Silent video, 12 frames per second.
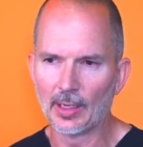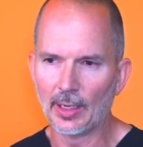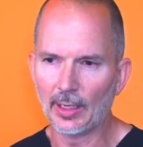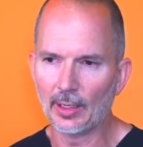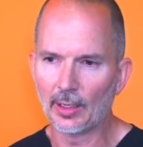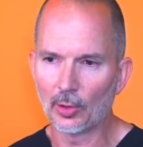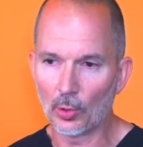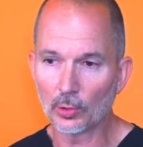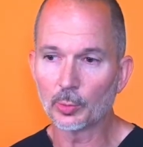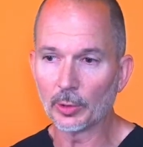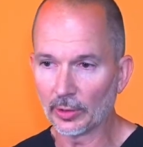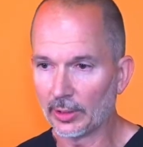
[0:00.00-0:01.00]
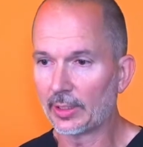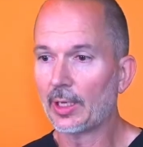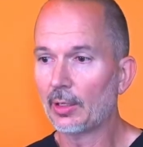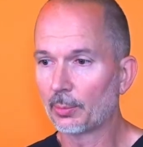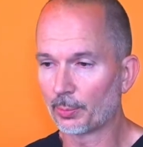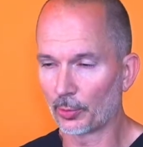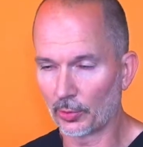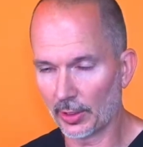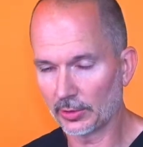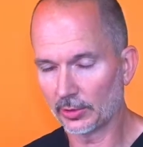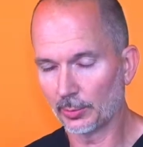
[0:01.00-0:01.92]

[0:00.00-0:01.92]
And ultimately it can progress to the